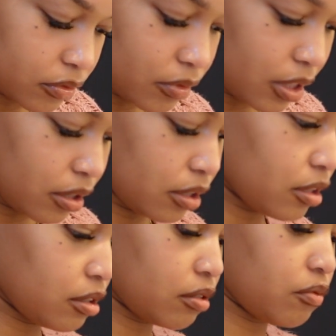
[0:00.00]
because
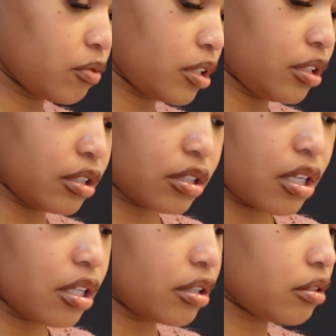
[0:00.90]
one is
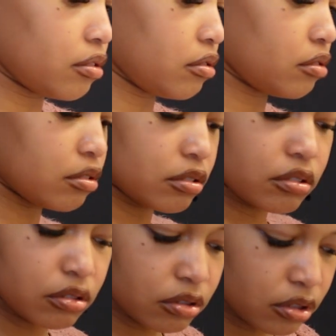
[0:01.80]

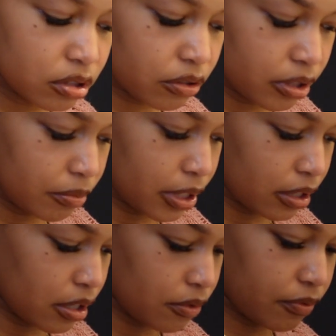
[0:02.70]
not going to be
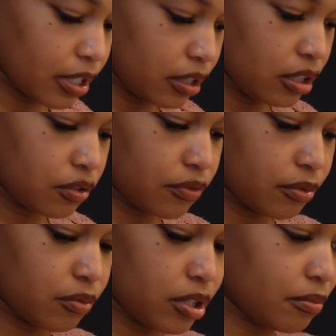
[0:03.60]
enough, at least for
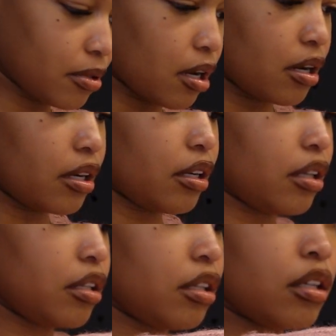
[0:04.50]
1 pie.
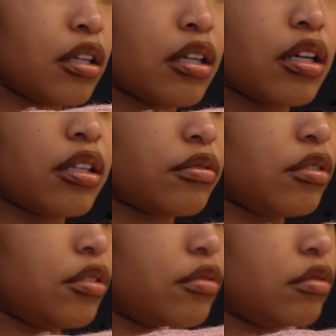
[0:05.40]
I don't
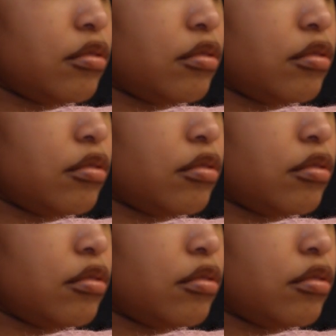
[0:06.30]
know.